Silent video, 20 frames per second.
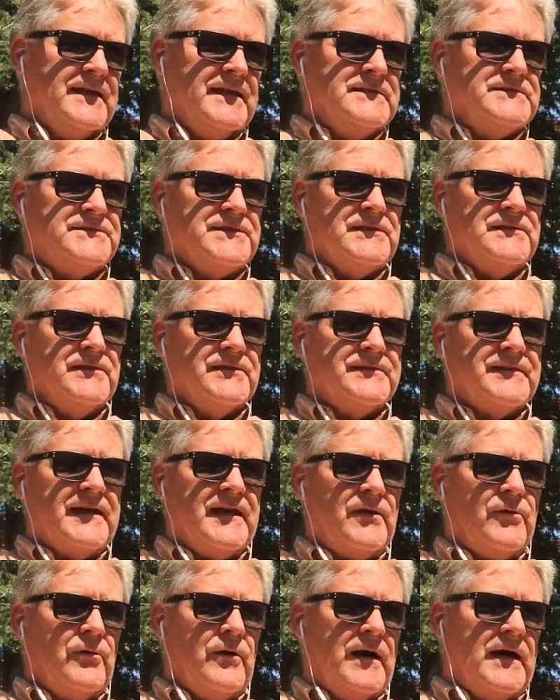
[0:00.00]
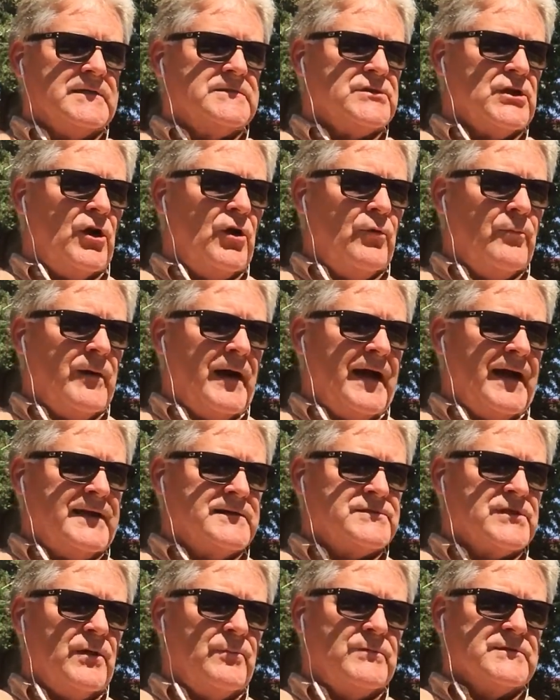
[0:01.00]
Then she looked at her watch. Oh my,
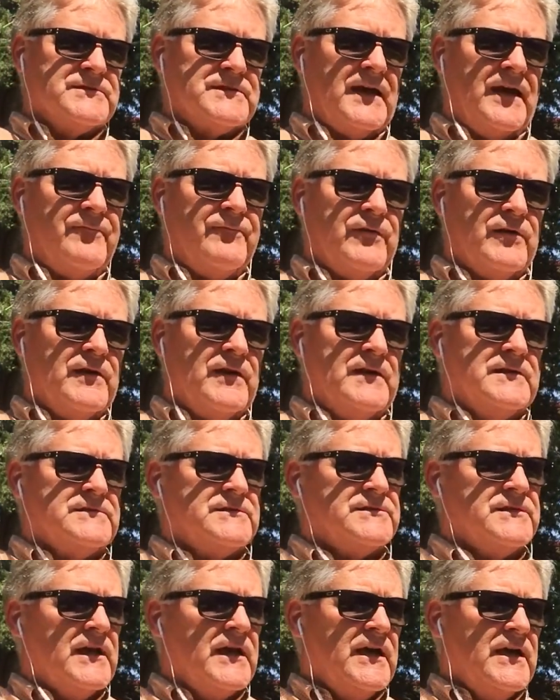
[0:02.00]
it's almost time for lunch.